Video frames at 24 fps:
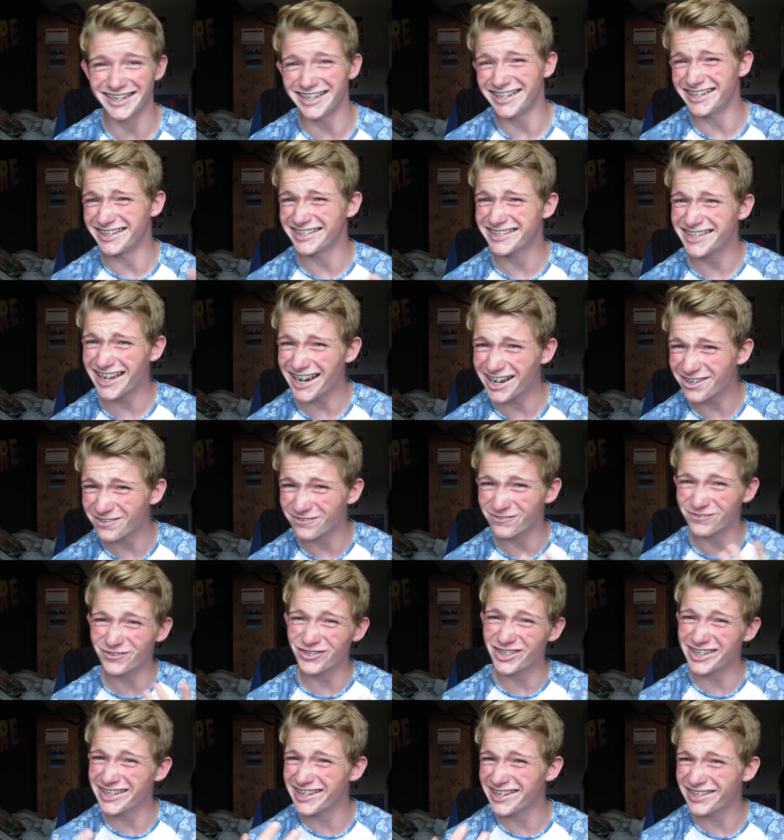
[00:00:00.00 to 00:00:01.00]
is that
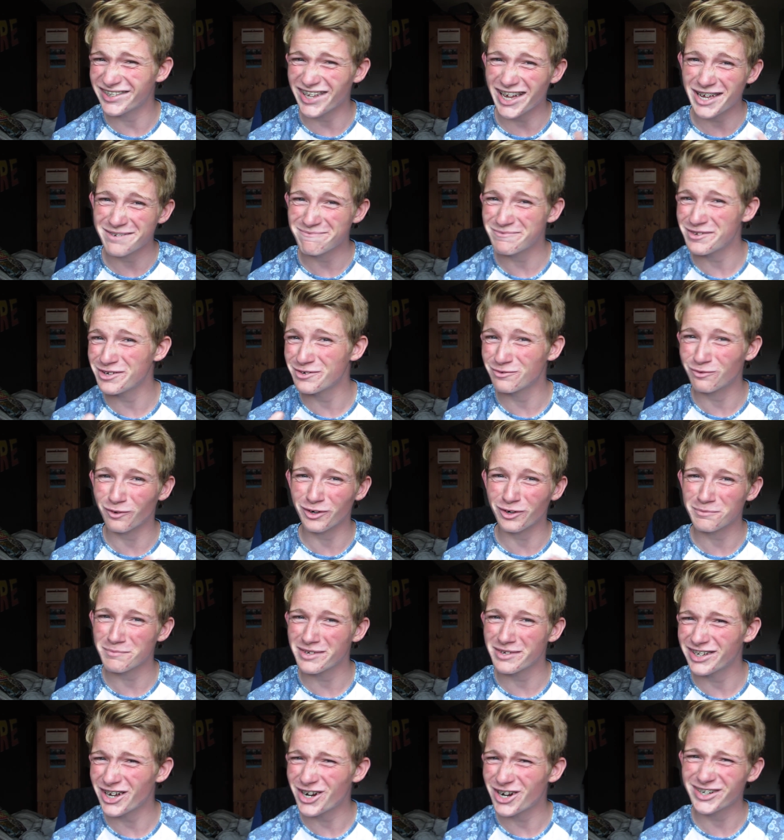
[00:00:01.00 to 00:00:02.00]
really a name you want to
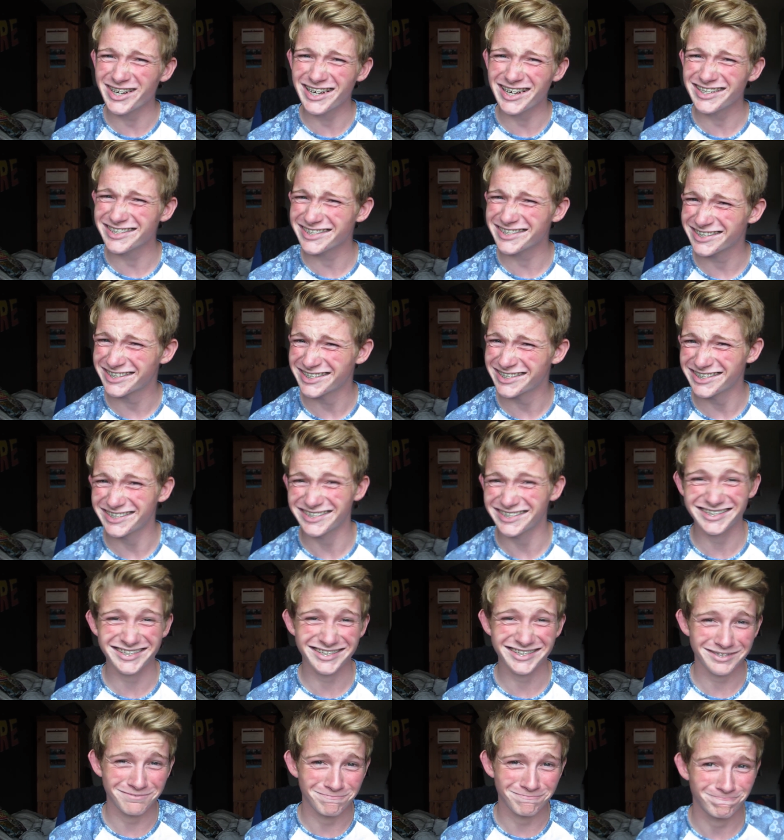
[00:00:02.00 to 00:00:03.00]
be known as?
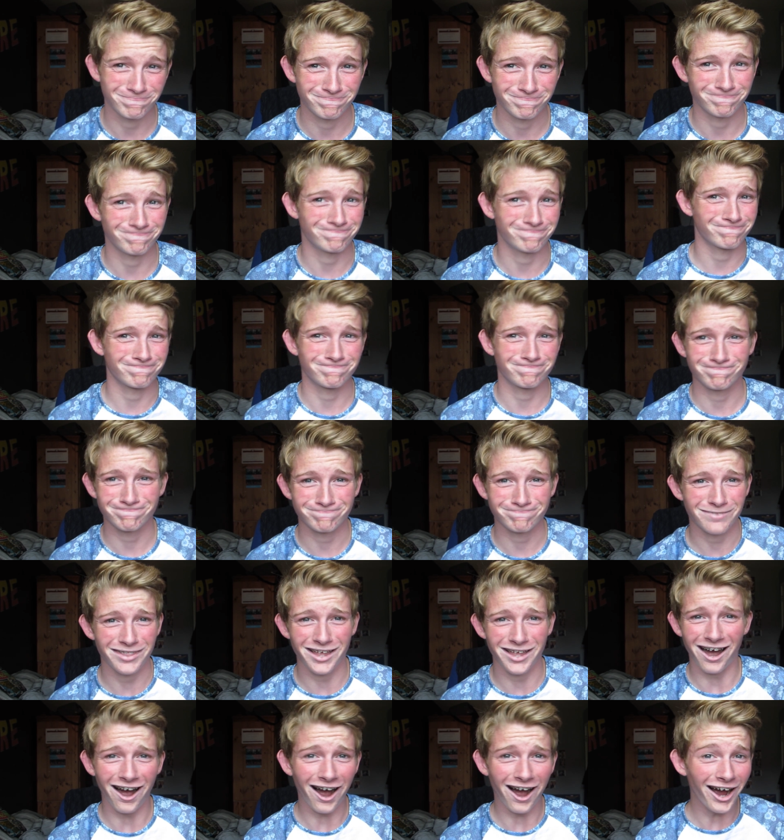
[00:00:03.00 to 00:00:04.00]
Because
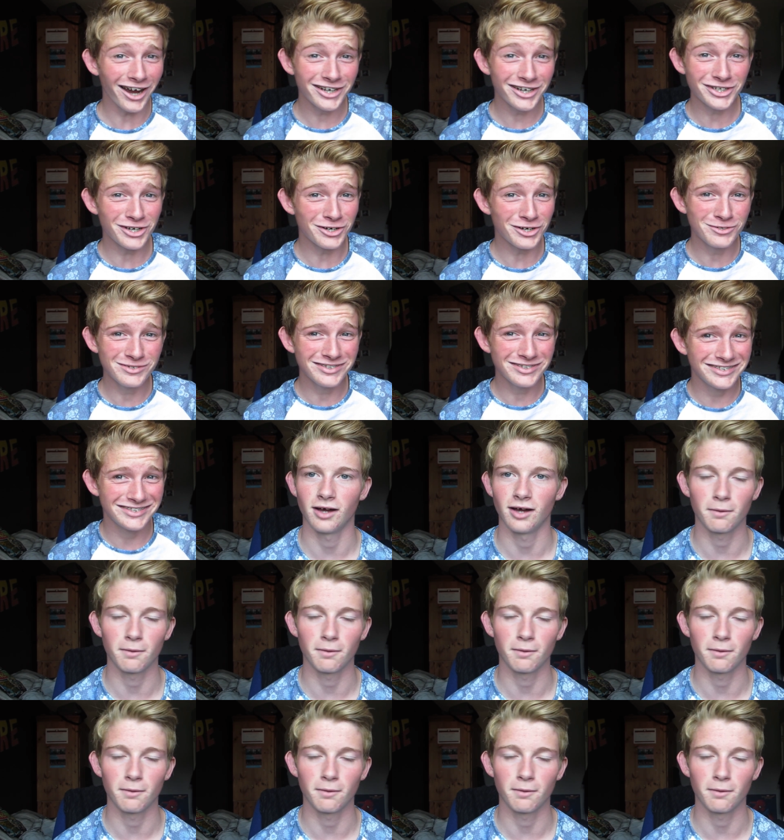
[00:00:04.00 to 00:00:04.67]
I don't.